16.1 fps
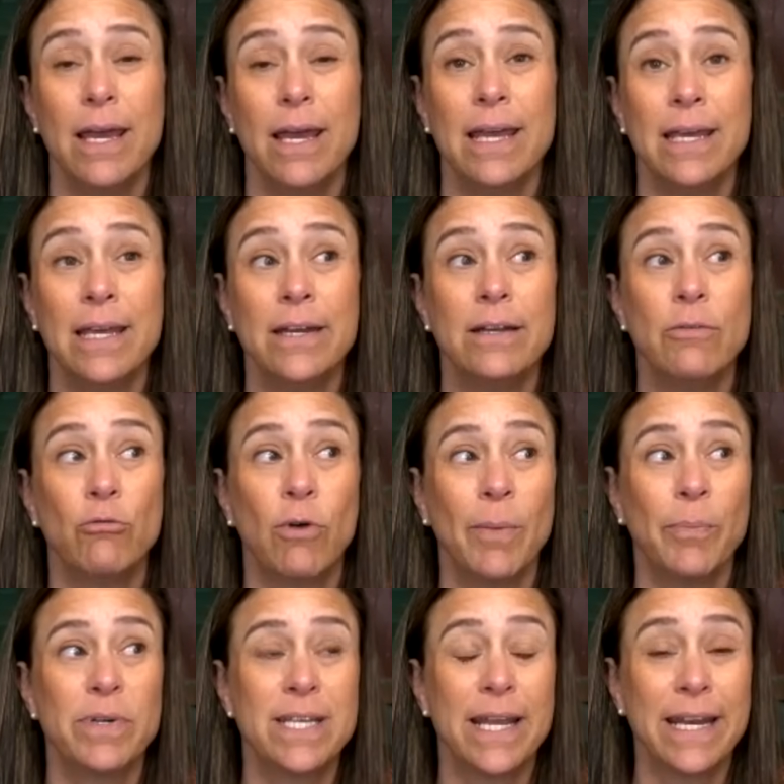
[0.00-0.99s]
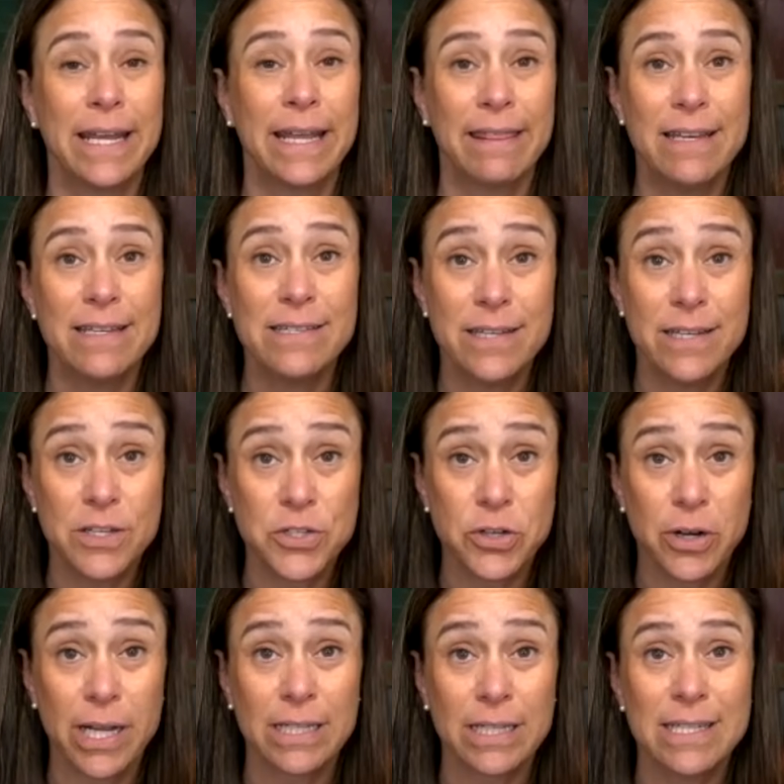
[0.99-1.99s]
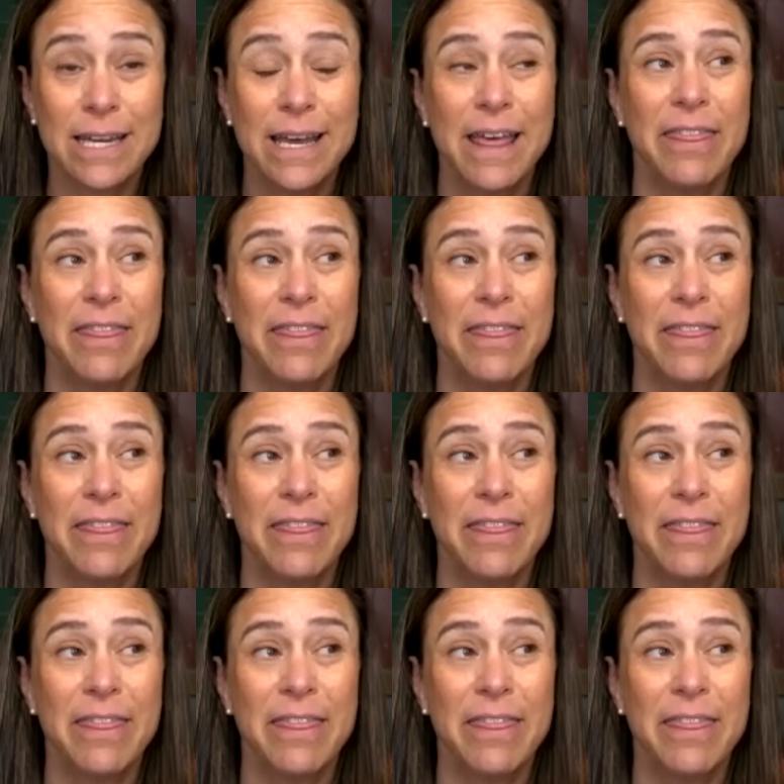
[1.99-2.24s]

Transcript: in representing this district,